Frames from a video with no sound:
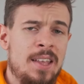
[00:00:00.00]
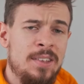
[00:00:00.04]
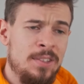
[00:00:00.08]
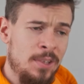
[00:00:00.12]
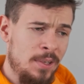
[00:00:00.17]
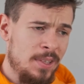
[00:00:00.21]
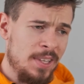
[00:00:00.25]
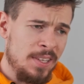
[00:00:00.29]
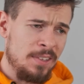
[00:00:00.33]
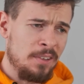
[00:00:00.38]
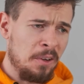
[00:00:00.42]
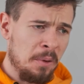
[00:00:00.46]
So
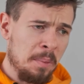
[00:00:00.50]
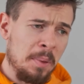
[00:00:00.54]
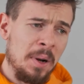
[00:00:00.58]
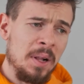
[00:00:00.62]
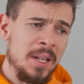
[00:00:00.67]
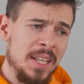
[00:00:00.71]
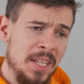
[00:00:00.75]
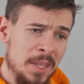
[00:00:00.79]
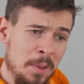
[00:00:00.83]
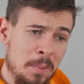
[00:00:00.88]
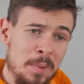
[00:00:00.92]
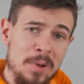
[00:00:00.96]
these are
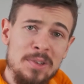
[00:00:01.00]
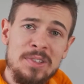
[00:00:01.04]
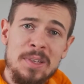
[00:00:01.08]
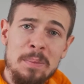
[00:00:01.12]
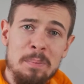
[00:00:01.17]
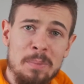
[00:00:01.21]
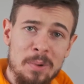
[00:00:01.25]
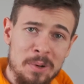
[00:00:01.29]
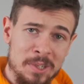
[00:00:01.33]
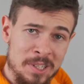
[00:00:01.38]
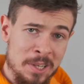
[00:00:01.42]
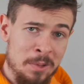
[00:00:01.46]
probably the most
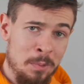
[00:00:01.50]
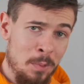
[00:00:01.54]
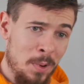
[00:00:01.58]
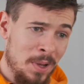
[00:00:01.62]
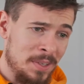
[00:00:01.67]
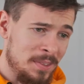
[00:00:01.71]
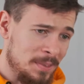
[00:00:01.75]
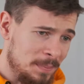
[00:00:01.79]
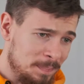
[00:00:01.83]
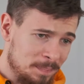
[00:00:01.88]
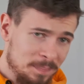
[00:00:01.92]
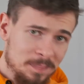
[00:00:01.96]
important
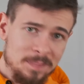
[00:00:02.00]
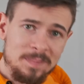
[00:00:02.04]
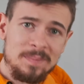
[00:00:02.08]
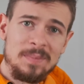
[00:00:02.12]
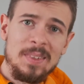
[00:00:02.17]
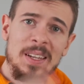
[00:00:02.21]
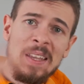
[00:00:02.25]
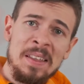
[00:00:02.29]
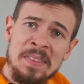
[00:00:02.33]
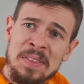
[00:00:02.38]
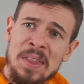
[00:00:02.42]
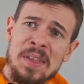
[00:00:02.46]
ones.
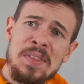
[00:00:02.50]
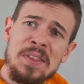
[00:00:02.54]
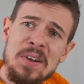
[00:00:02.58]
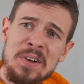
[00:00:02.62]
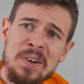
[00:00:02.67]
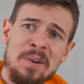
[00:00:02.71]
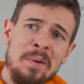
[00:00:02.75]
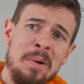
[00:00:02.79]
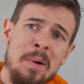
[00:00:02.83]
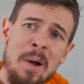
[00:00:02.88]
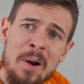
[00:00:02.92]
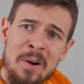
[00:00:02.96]
Then
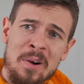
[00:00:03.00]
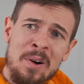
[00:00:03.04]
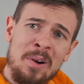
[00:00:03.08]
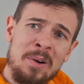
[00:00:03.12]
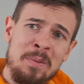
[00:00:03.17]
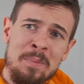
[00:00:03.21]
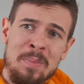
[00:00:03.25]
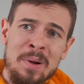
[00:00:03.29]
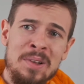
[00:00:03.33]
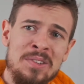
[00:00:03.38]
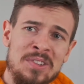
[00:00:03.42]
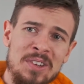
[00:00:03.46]
there are
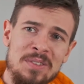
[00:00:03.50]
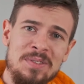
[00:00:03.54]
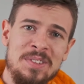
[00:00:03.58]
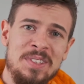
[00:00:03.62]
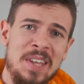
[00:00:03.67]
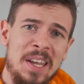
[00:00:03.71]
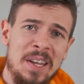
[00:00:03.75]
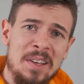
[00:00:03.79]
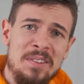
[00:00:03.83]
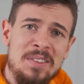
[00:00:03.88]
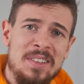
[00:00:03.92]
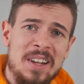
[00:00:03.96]
a bunch of
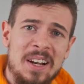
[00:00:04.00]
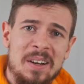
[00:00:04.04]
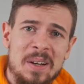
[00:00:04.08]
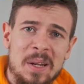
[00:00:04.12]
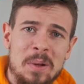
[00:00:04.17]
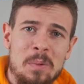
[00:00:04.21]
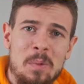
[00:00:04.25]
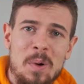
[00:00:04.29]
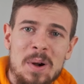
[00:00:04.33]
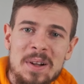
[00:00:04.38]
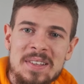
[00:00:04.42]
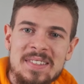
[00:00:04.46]
secondary
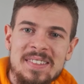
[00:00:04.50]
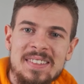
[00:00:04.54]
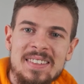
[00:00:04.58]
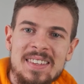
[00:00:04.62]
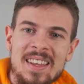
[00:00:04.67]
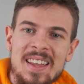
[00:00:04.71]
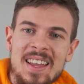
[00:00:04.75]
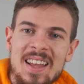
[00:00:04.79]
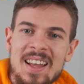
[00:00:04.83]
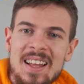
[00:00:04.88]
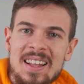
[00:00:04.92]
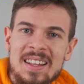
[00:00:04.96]
ones,
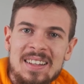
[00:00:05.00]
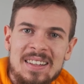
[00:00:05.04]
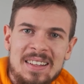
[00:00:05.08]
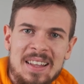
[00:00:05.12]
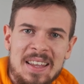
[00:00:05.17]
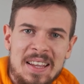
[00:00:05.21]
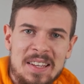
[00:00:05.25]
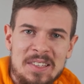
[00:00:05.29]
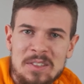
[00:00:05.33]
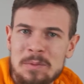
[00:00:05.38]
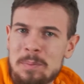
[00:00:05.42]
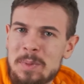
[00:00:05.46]

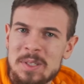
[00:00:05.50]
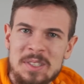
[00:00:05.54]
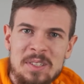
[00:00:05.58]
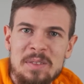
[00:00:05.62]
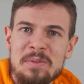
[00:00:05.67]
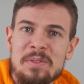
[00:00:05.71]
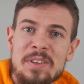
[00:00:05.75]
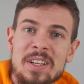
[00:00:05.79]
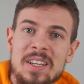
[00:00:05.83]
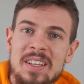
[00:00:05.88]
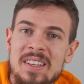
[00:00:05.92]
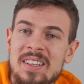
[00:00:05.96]
like
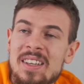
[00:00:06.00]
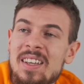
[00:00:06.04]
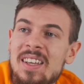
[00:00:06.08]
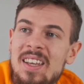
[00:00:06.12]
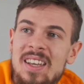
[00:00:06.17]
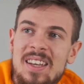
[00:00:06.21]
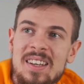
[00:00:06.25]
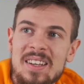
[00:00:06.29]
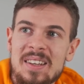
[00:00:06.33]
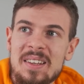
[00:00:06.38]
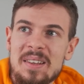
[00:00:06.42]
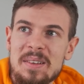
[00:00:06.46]
specific,
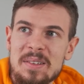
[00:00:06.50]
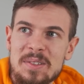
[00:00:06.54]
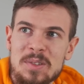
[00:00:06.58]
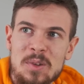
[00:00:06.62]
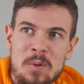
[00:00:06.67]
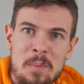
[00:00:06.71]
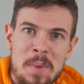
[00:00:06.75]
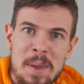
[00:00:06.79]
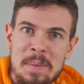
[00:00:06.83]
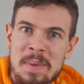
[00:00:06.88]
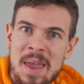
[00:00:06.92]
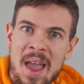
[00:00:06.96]
so
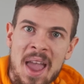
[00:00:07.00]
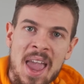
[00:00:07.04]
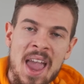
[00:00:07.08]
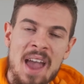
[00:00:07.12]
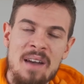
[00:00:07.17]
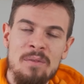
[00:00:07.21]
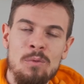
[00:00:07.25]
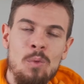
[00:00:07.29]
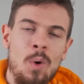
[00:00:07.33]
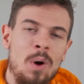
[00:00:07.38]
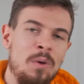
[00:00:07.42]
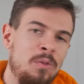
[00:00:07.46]
maybe I
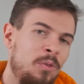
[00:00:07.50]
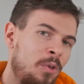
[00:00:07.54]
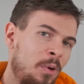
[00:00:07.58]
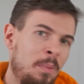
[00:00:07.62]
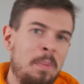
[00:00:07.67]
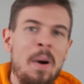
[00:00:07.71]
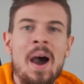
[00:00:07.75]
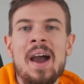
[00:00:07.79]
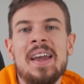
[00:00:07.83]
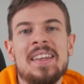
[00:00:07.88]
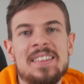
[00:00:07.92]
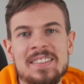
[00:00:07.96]
have one for
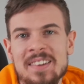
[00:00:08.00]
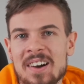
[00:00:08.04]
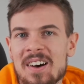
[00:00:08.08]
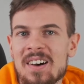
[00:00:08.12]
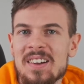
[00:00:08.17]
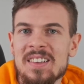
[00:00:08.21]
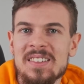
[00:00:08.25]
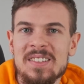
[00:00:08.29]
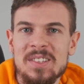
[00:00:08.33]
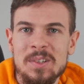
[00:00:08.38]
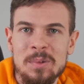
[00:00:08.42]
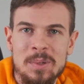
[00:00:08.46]

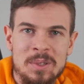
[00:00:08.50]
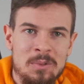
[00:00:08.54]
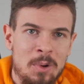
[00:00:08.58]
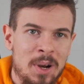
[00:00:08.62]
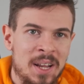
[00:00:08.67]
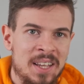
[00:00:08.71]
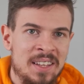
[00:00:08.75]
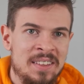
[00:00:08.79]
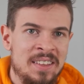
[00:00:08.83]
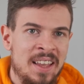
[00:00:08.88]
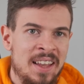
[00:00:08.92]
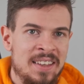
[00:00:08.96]
Python, so it
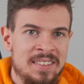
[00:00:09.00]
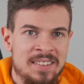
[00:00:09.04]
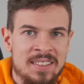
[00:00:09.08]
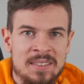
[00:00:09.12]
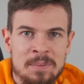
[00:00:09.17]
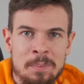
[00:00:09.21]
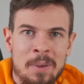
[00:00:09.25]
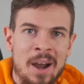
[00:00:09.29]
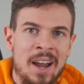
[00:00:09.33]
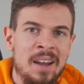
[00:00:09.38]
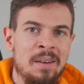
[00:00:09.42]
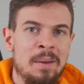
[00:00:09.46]
recognizes
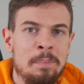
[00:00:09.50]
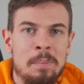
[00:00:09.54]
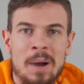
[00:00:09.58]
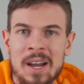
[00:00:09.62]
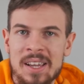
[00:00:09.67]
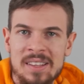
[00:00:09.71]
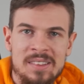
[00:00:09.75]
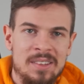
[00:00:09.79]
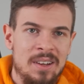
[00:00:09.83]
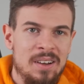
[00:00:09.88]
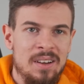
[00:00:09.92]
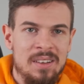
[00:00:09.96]

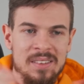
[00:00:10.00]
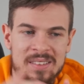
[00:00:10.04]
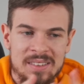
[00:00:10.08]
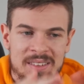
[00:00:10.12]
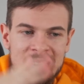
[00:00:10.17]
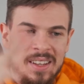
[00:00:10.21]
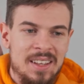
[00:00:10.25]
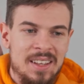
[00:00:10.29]
Python